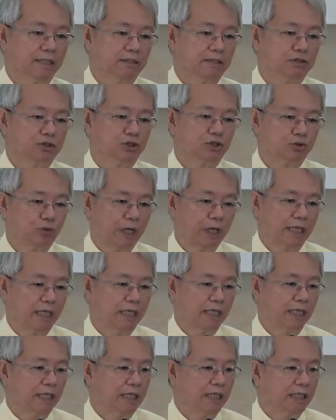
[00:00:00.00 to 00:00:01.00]

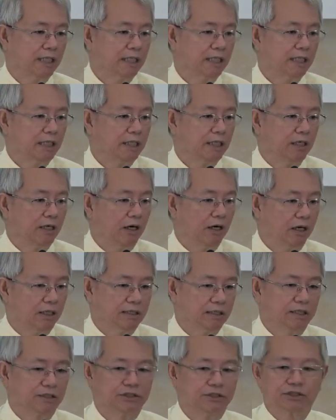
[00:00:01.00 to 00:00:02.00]
swung
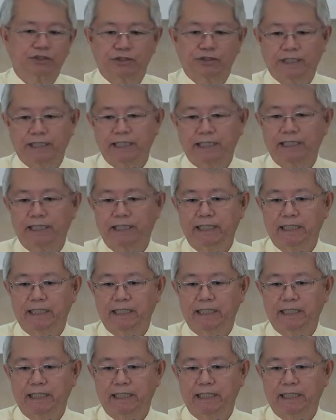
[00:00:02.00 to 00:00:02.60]
on the tree,